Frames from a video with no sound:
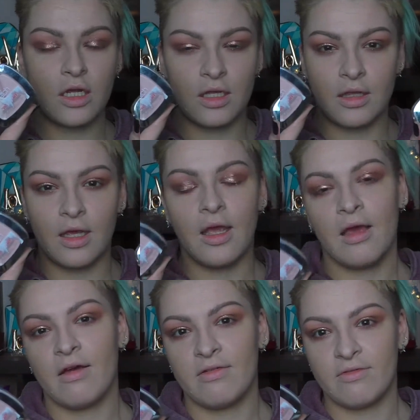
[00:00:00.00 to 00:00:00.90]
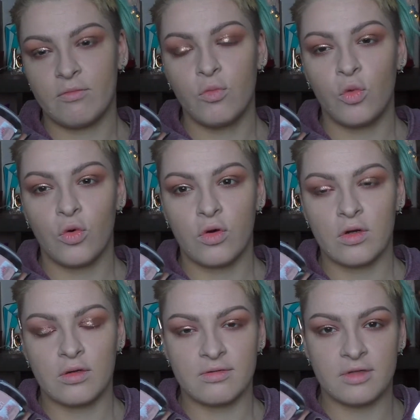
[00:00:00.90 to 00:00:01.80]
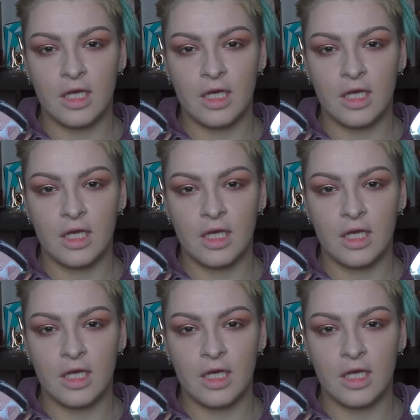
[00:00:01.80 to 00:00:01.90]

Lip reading: and they have more of